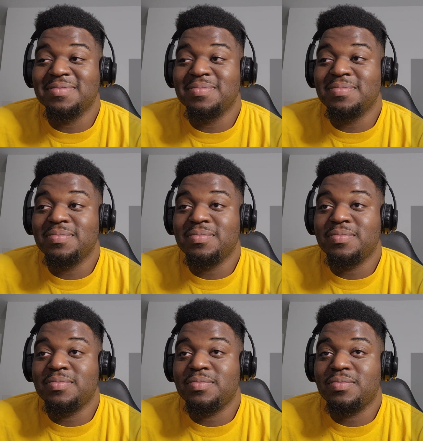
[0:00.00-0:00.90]

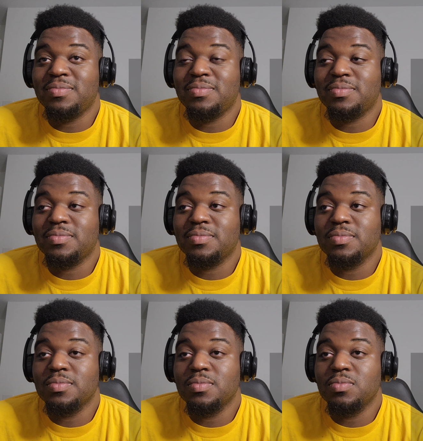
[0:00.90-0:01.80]

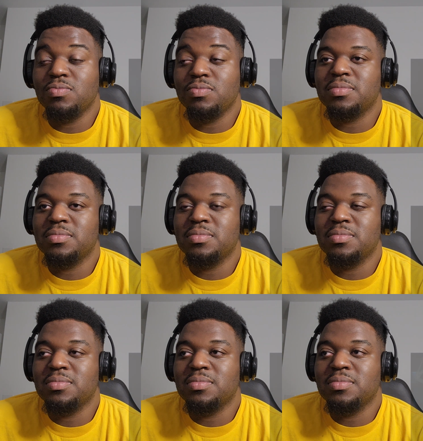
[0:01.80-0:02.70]

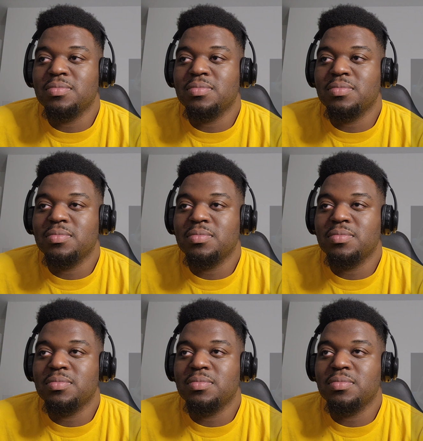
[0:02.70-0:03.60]

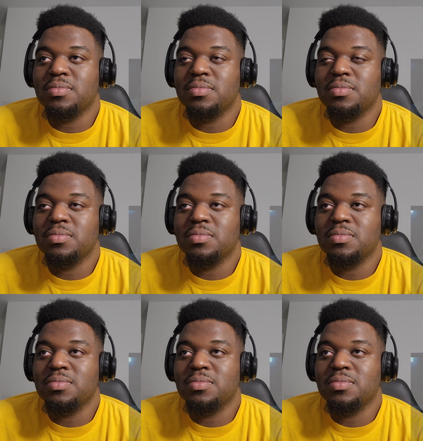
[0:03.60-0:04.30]
Nobody speaks.